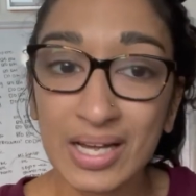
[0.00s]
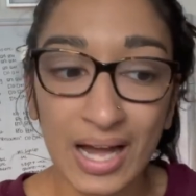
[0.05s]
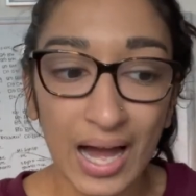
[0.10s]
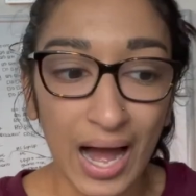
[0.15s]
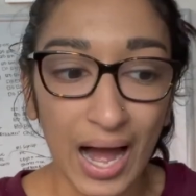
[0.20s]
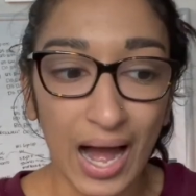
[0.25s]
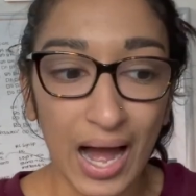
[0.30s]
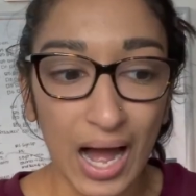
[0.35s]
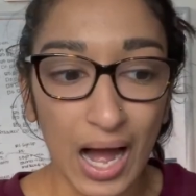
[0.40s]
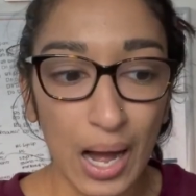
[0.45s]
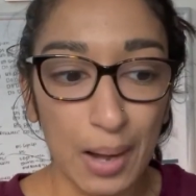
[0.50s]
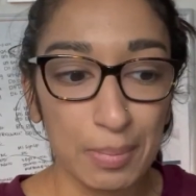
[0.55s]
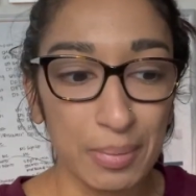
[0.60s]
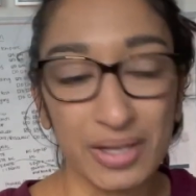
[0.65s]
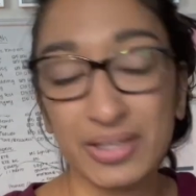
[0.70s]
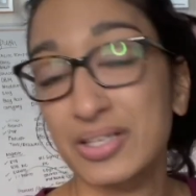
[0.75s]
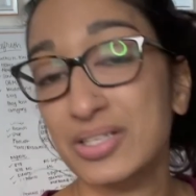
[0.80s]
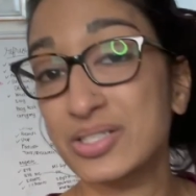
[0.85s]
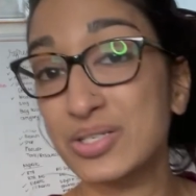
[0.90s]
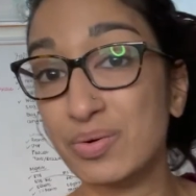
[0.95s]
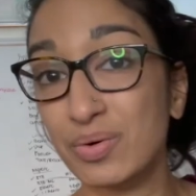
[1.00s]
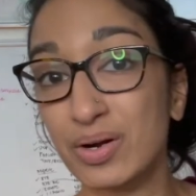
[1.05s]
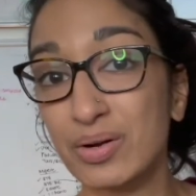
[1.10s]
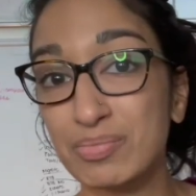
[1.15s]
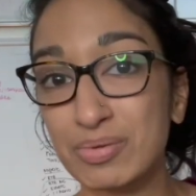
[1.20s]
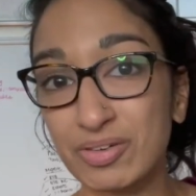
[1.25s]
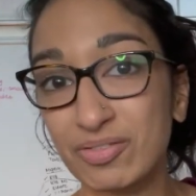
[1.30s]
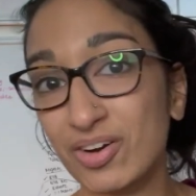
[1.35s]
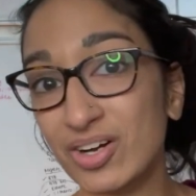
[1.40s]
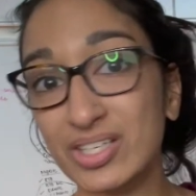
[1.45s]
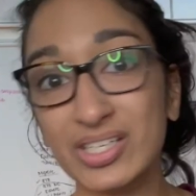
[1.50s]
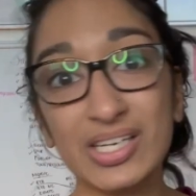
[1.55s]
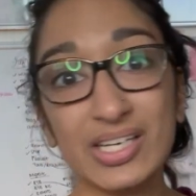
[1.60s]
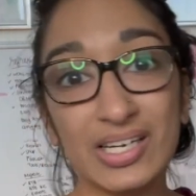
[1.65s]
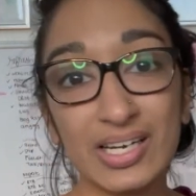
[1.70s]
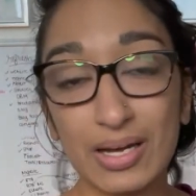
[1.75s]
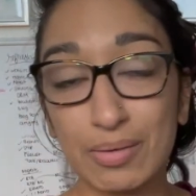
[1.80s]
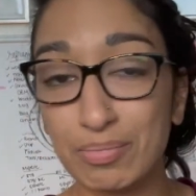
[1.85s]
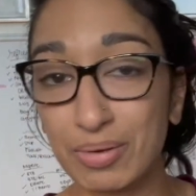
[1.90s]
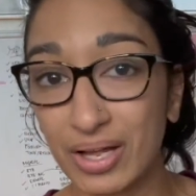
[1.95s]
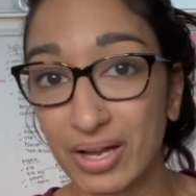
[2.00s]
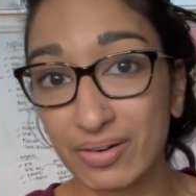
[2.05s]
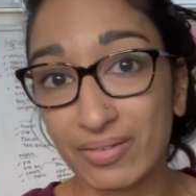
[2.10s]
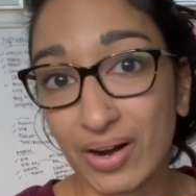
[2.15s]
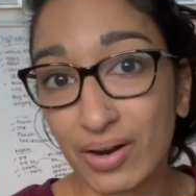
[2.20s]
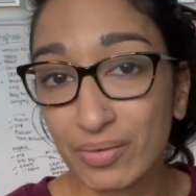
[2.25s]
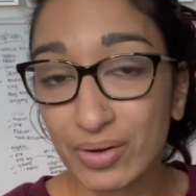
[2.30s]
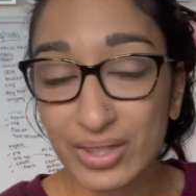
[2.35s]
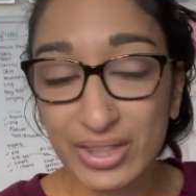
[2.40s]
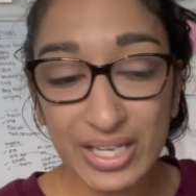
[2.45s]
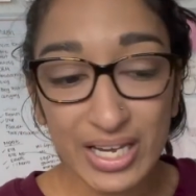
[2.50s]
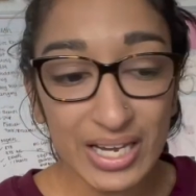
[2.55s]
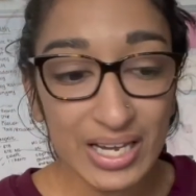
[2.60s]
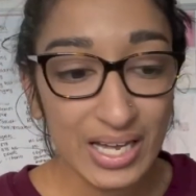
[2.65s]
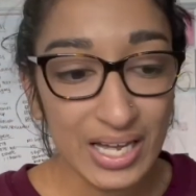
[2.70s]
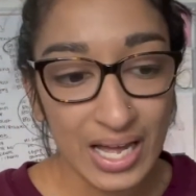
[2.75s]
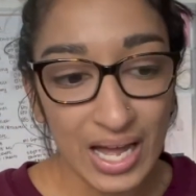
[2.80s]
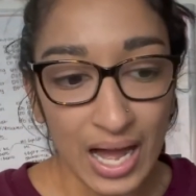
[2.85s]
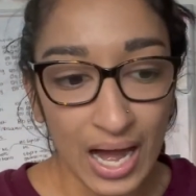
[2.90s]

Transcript: unless you want to be funky and play around with it.